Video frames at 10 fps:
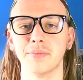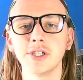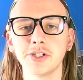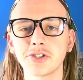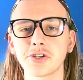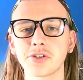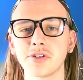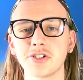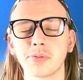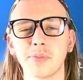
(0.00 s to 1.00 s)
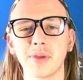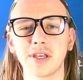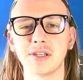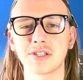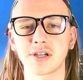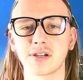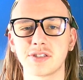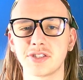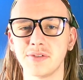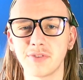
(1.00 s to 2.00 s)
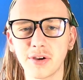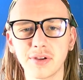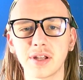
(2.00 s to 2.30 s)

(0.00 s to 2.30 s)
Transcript: He does a great job at making his character seem very